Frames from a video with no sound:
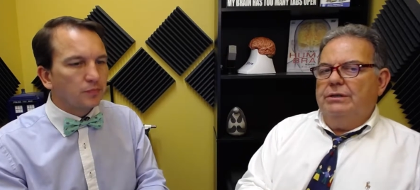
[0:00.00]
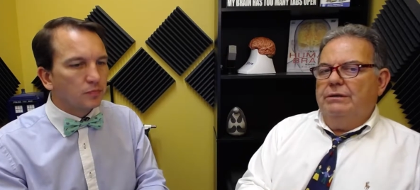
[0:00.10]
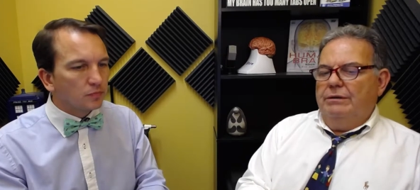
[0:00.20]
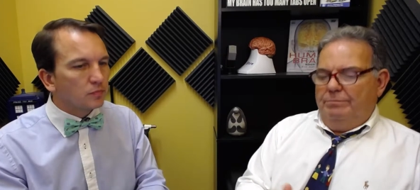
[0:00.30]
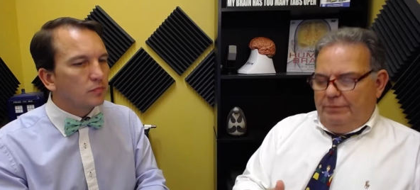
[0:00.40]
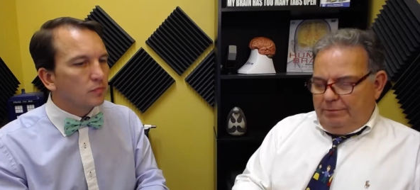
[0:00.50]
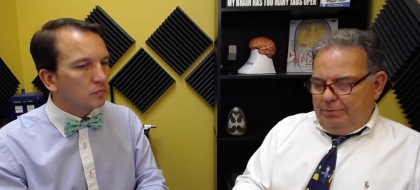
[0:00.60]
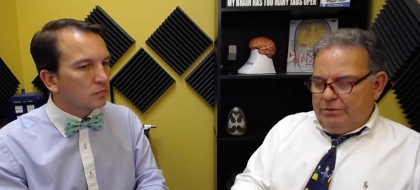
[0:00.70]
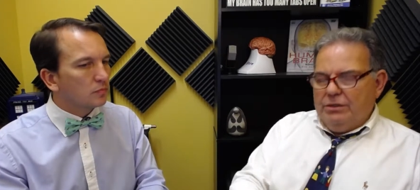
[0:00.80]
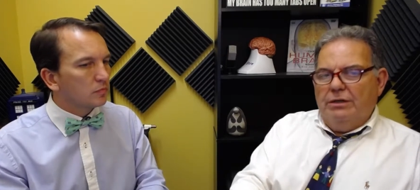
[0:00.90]
Speaker 1: it, mm-hmm. in, it, it
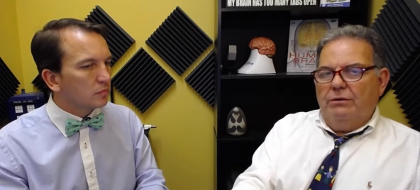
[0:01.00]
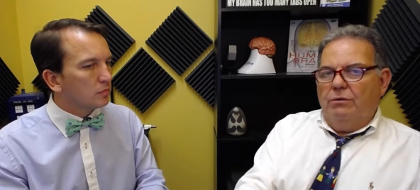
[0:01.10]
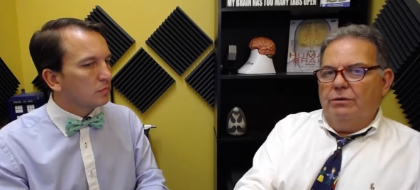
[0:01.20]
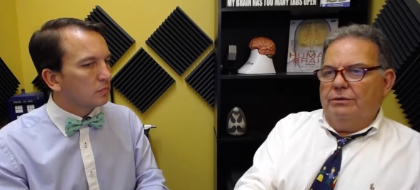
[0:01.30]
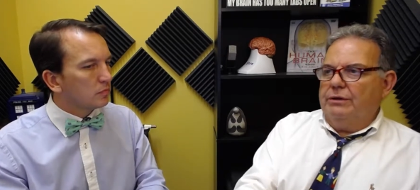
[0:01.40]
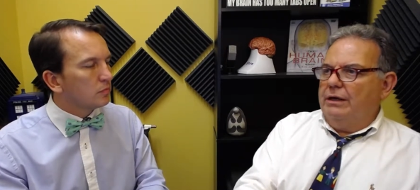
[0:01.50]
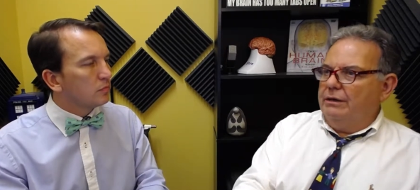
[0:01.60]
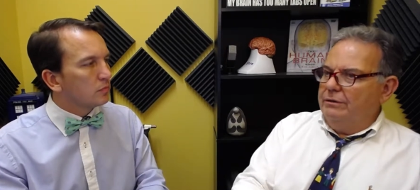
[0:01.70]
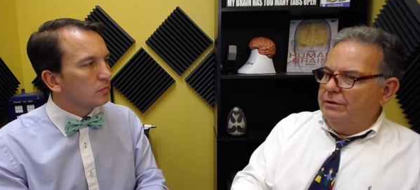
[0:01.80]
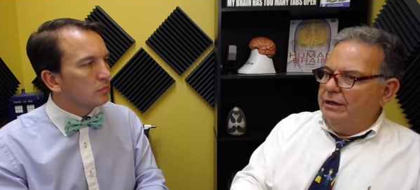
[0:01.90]
puts it in a whole other
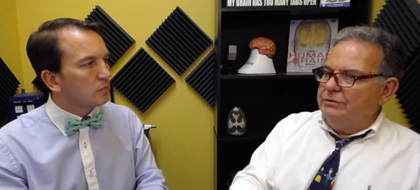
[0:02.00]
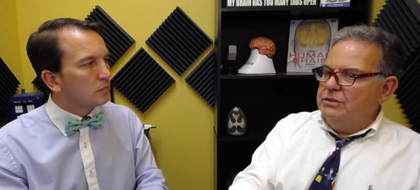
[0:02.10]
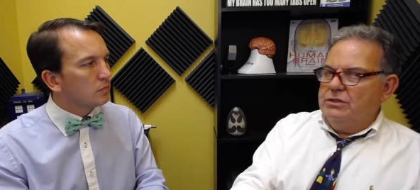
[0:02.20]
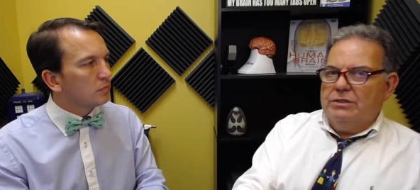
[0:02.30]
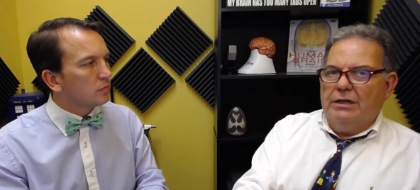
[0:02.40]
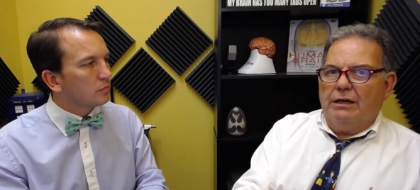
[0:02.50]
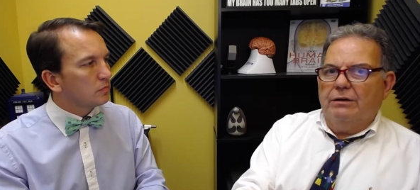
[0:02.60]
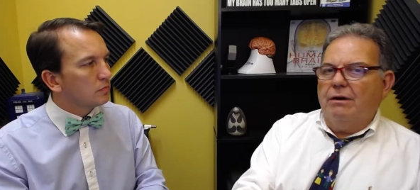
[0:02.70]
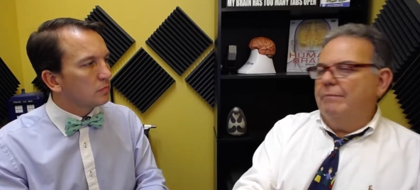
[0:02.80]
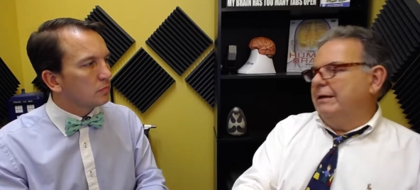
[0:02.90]
category. Now it's just an
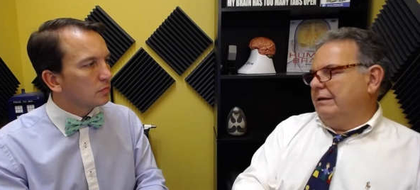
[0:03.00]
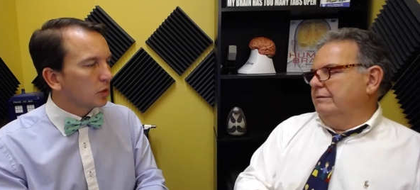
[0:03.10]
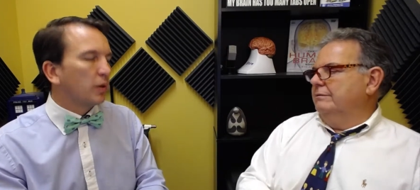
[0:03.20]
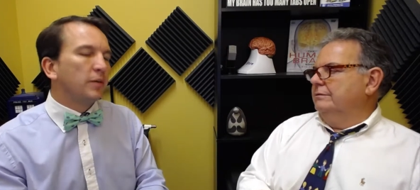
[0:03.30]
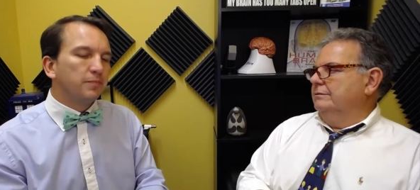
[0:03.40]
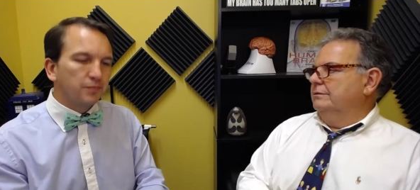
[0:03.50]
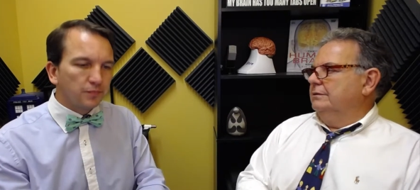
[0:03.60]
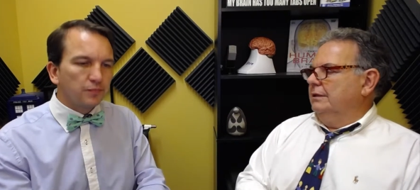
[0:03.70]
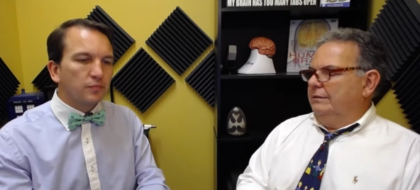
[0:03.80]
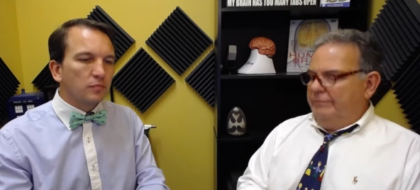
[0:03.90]
economic right.
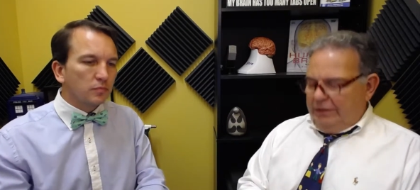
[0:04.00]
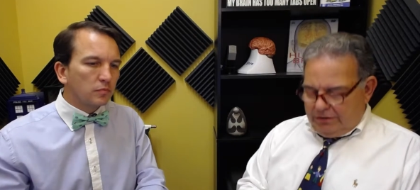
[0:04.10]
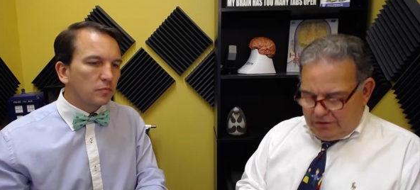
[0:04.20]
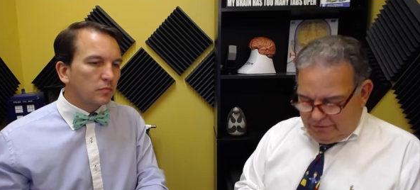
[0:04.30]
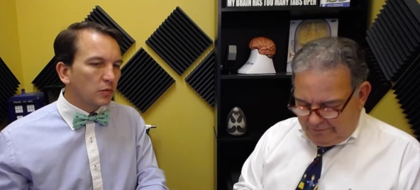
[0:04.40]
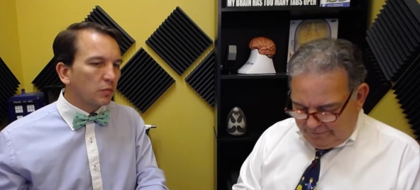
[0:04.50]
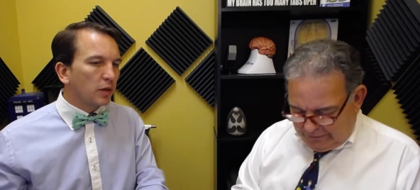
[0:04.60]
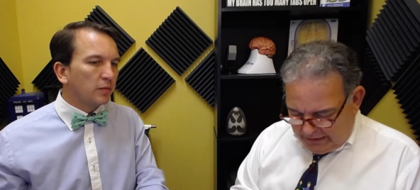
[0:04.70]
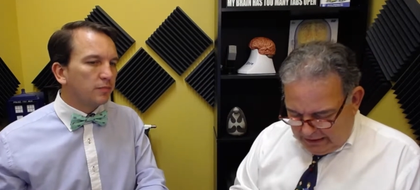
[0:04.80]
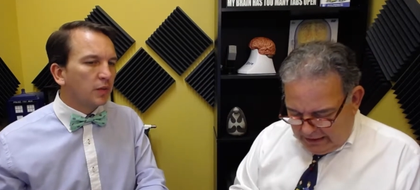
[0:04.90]
um, issue.
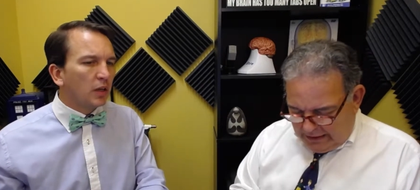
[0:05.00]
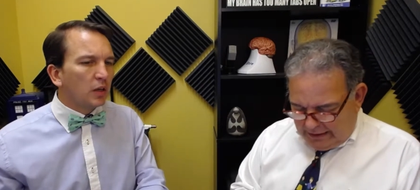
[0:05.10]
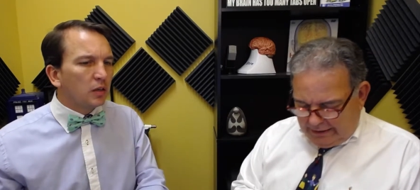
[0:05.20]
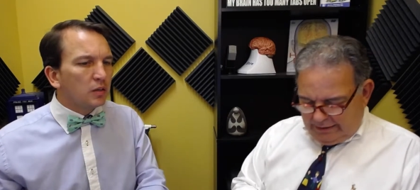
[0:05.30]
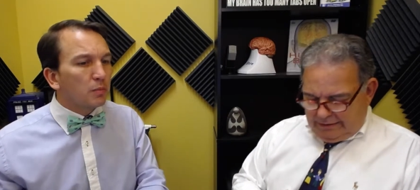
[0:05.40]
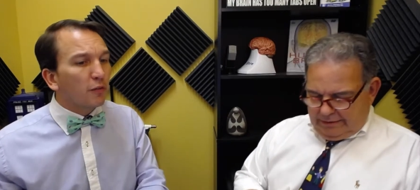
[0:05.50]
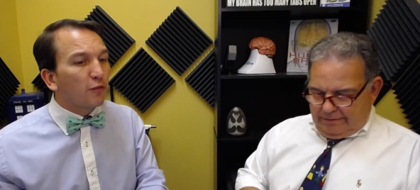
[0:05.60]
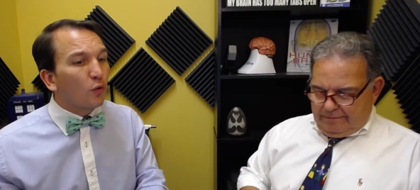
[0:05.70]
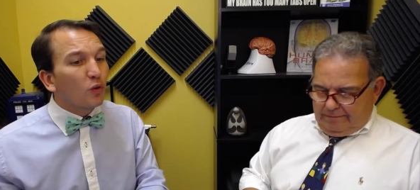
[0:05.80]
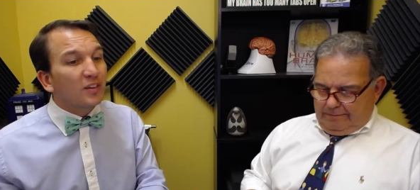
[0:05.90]
Right. Number
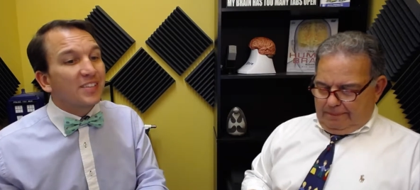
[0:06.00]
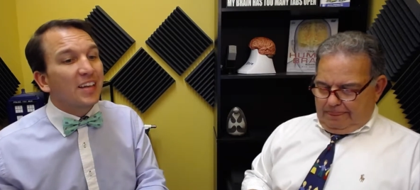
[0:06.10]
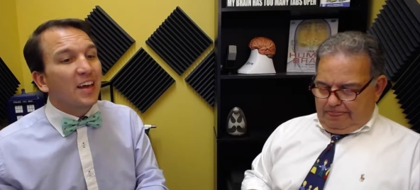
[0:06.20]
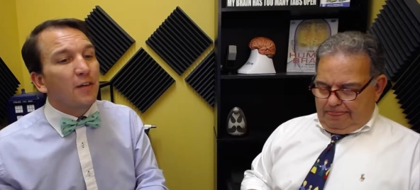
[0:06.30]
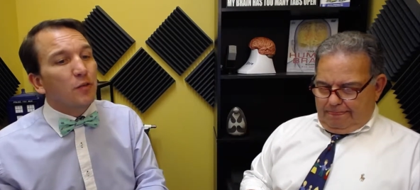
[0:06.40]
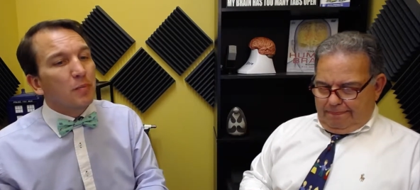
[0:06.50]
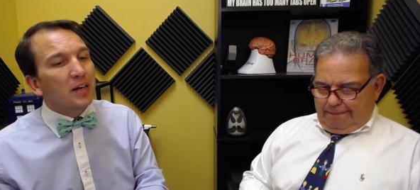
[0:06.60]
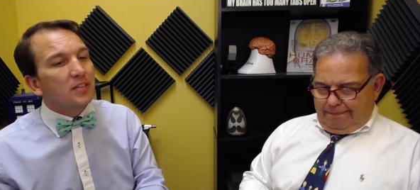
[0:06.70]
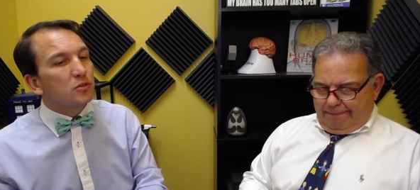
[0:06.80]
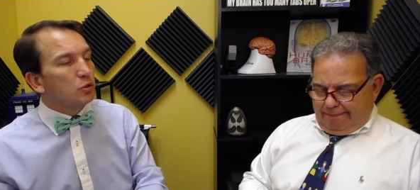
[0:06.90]
four
Speaker 2: is
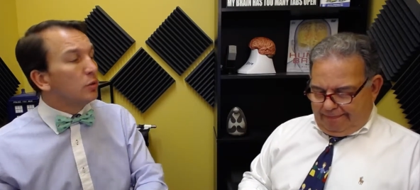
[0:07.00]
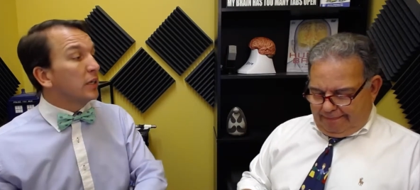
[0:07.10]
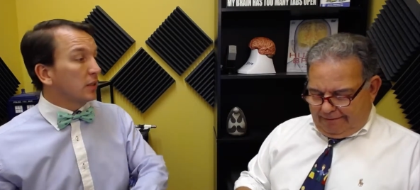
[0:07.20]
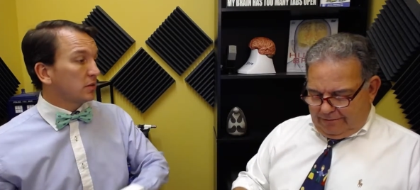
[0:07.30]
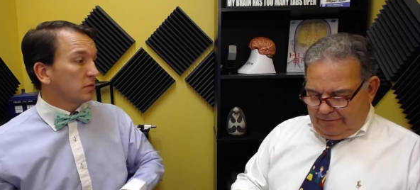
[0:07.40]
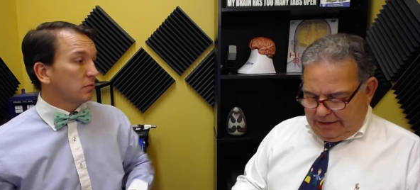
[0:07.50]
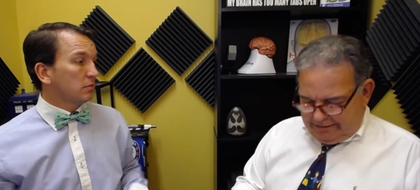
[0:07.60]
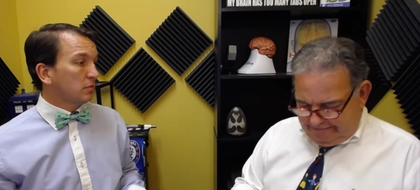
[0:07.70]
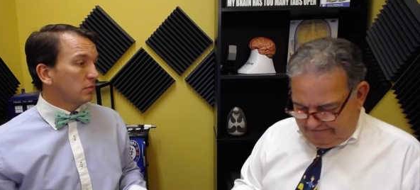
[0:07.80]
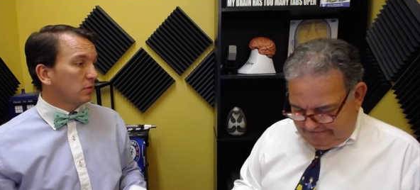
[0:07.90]
everybody's doing it. Right.
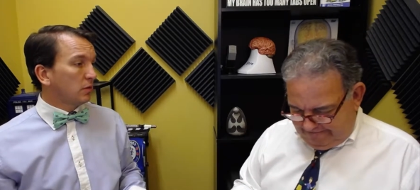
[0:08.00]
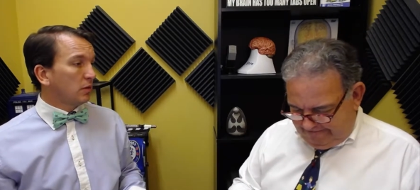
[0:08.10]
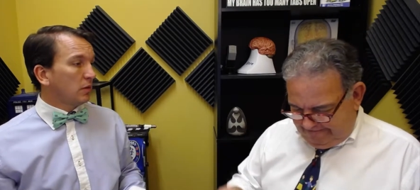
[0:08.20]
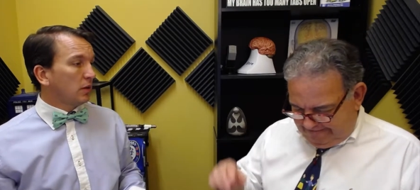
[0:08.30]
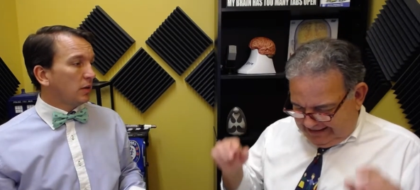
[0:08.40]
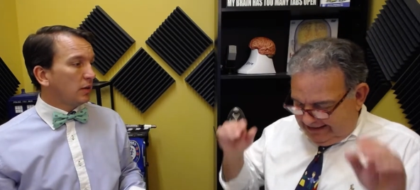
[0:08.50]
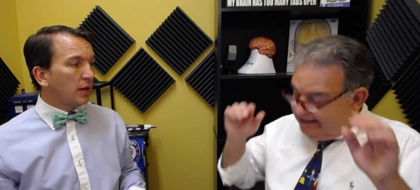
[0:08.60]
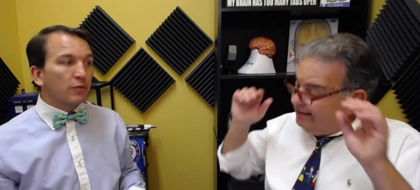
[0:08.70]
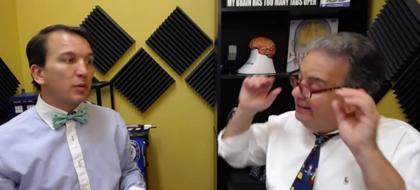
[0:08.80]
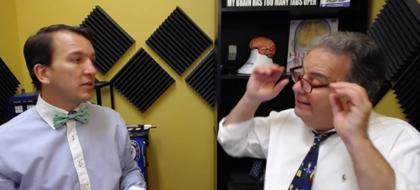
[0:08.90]

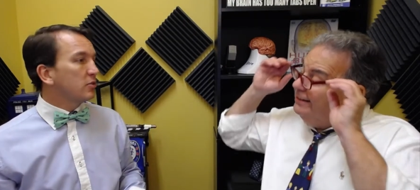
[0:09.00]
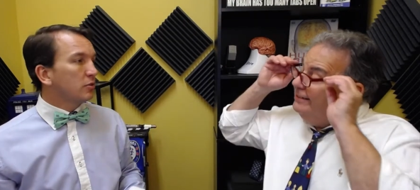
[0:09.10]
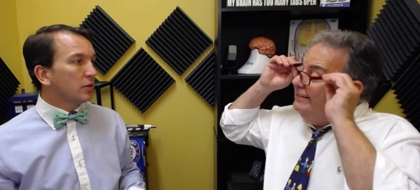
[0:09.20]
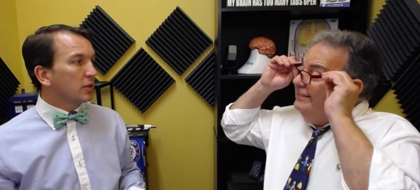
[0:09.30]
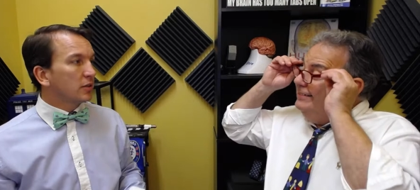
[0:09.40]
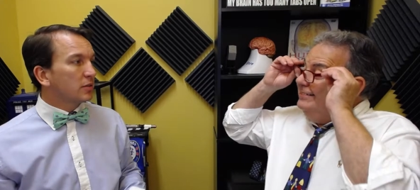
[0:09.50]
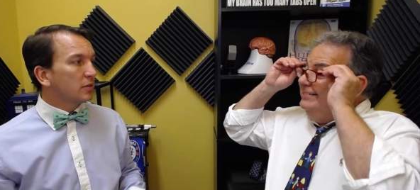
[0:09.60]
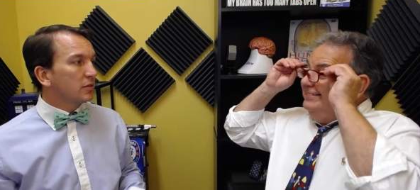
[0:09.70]
Everybody's doing it.